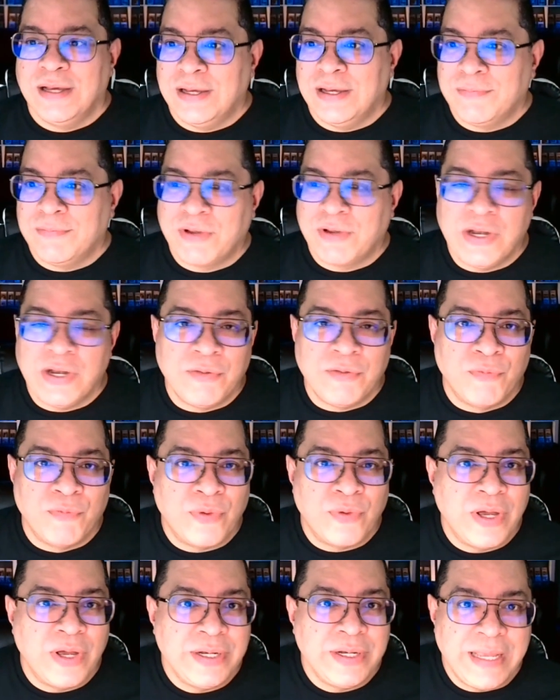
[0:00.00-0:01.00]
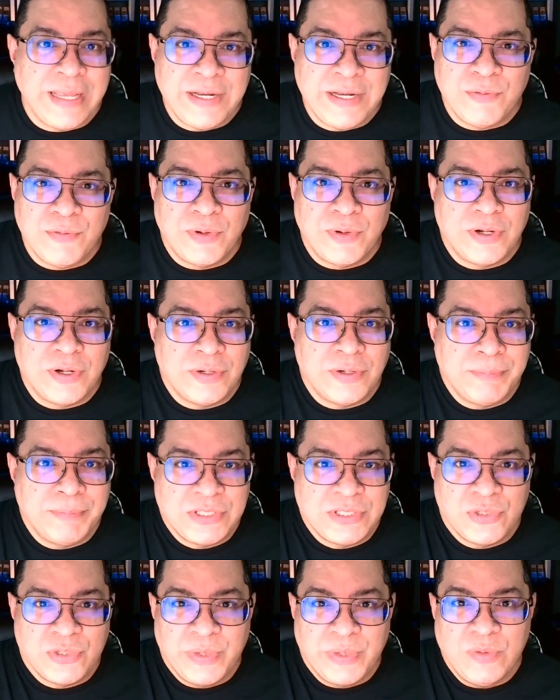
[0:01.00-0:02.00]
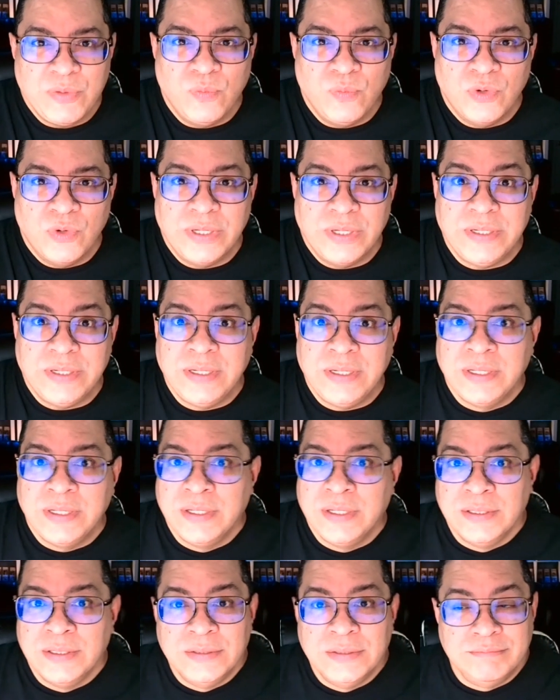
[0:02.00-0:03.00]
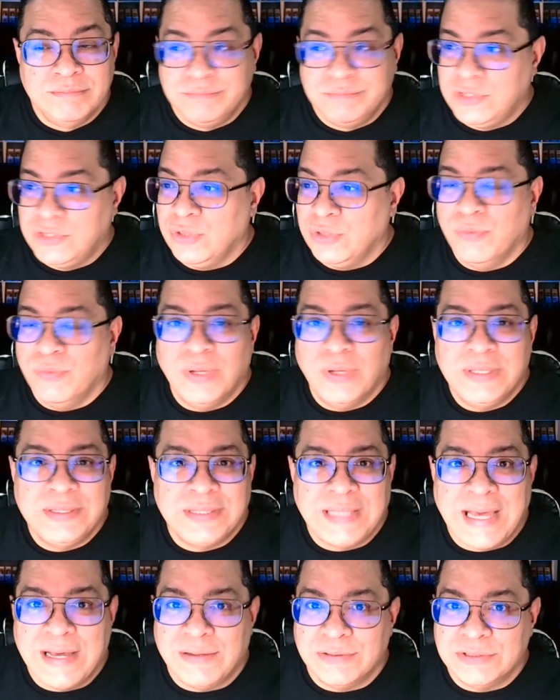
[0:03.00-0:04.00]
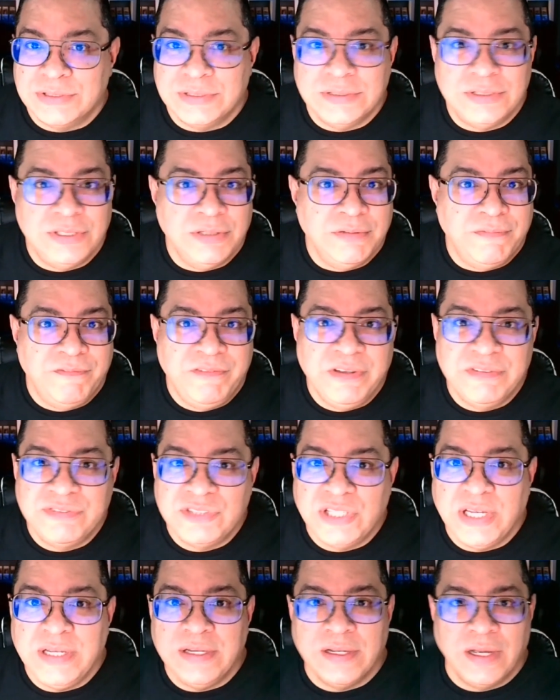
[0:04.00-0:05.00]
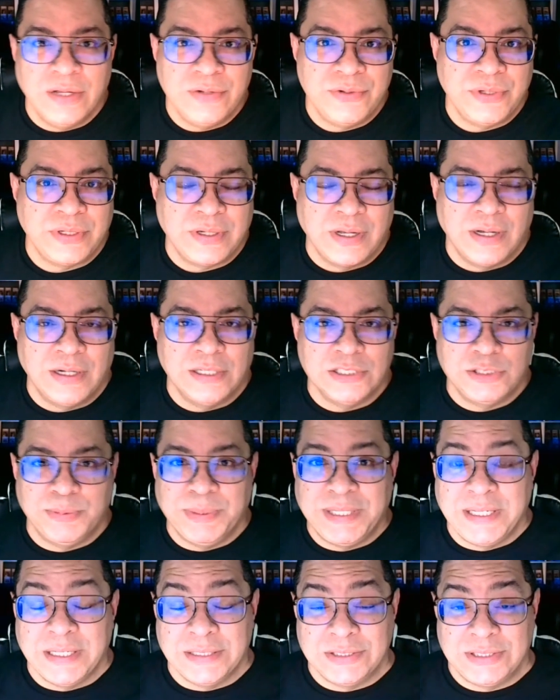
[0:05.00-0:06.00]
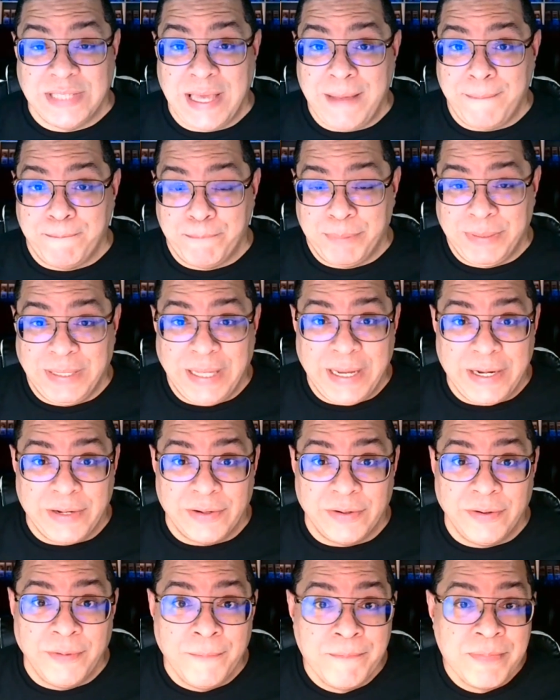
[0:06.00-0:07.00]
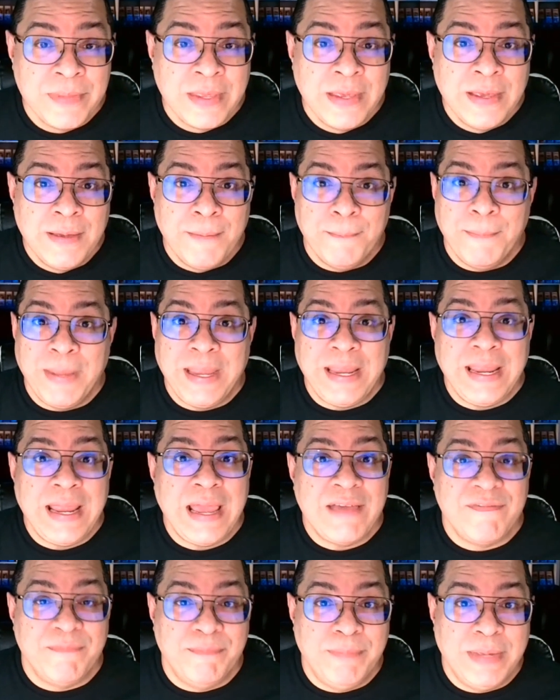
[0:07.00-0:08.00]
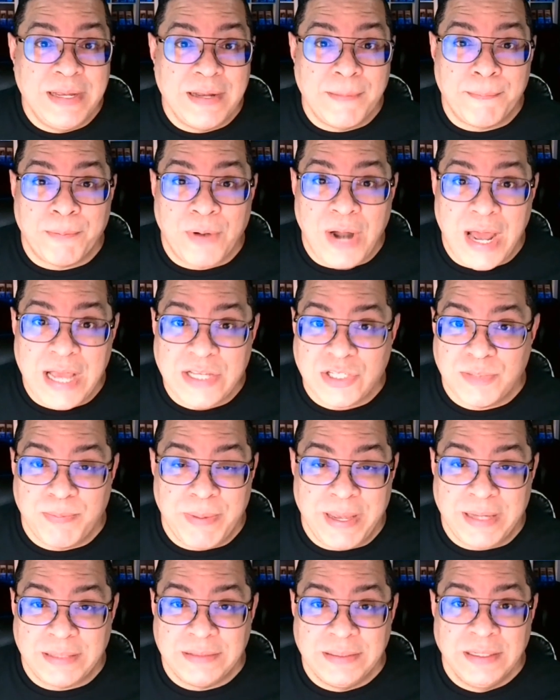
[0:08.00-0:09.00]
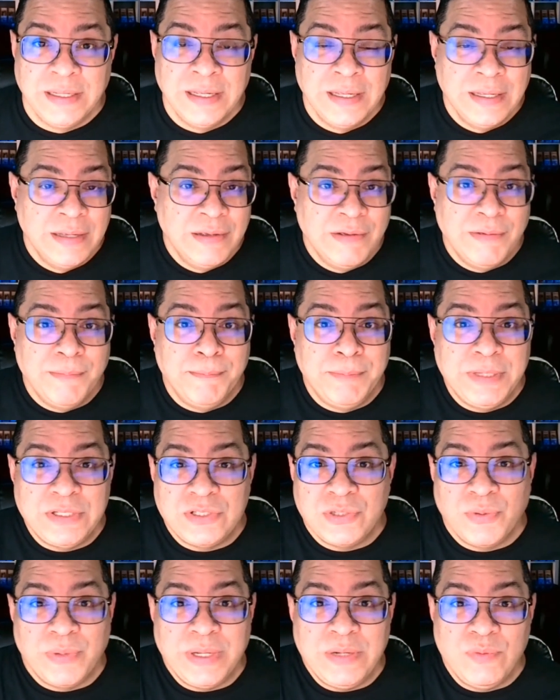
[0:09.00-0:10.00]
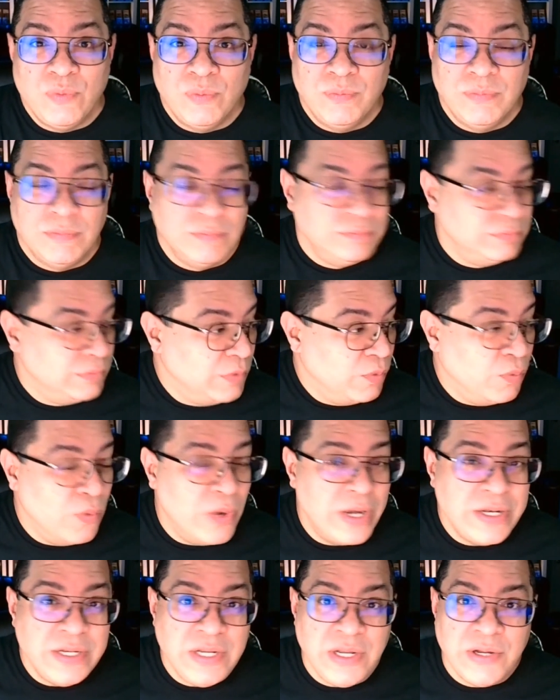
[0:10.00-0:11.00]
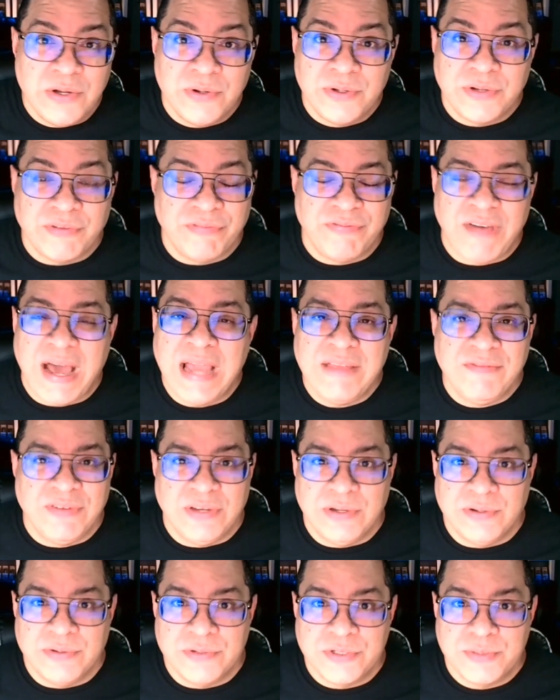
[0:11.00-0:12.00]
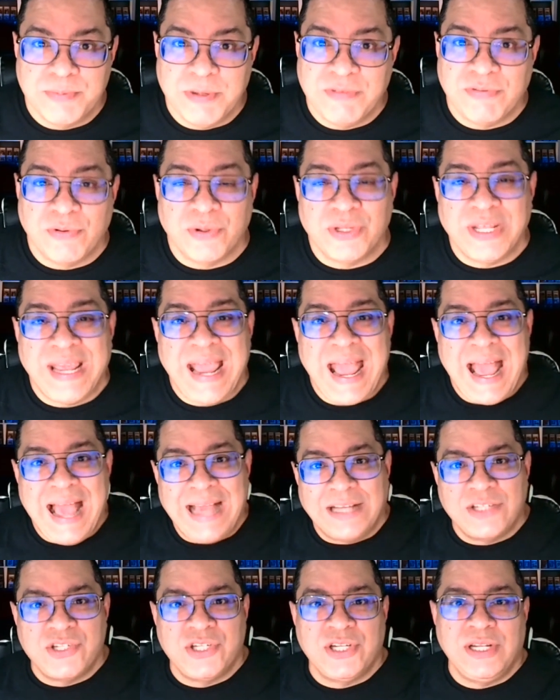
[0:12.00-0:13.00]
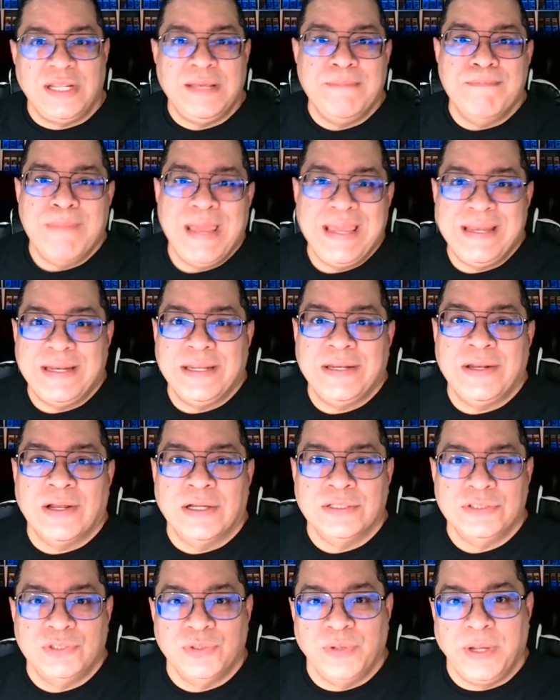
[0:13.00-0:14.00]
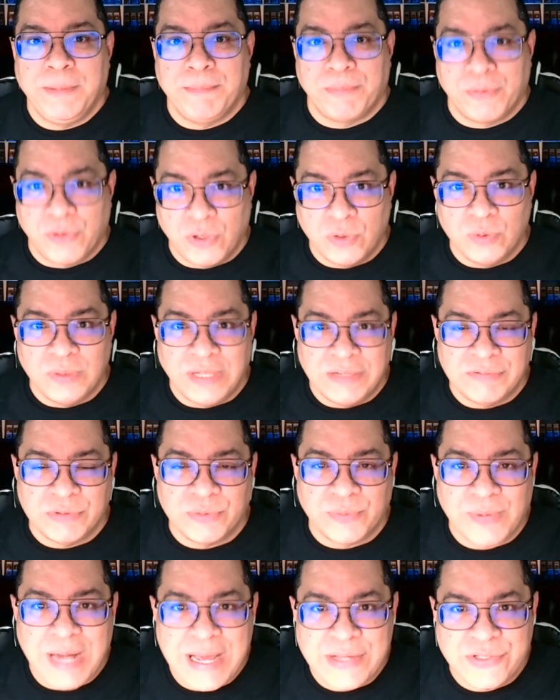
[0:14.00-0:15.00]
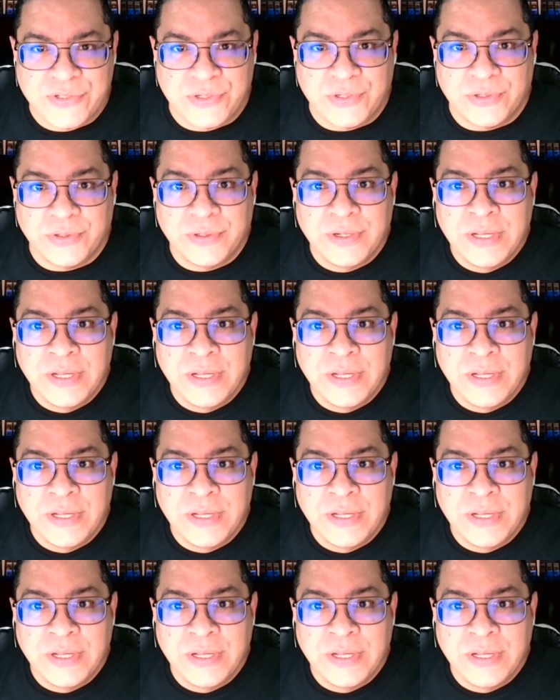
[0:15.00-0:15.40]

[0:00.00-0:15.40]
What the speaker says: can run anywhere between 1 to 1,000 to 1,500 cards, because that player may have been a prospect between 1 year to 5 years before they actually made it onto a pro level roster.